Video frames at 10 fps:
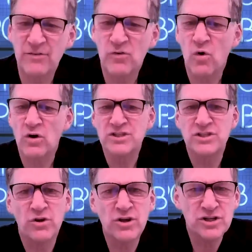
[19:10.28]
Of
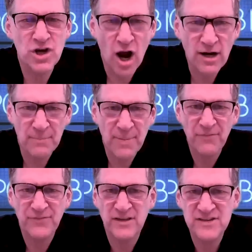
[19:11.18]
course, you know, you talk
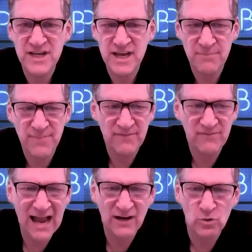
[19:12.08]
about the team. They've
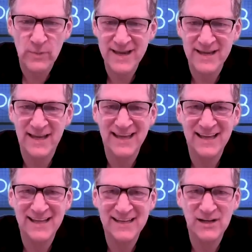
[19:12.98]
got great
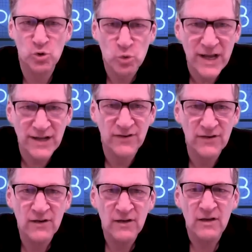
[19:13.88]

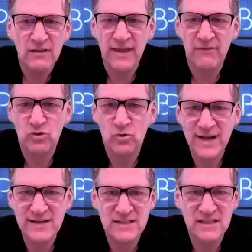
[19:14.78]
grit. They have
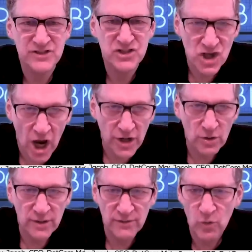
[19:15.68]
great
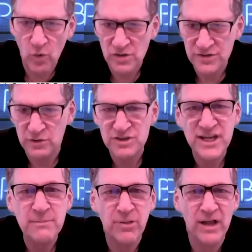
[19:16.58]
desire. And of course, they're
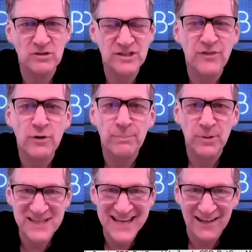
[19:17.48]
team players and they're
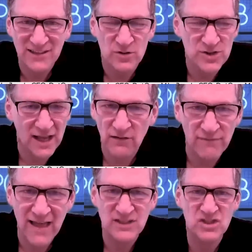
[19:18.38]
protectors. I
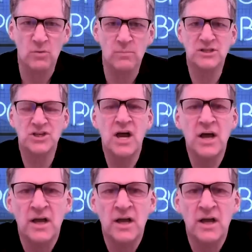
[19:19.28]
love that so much.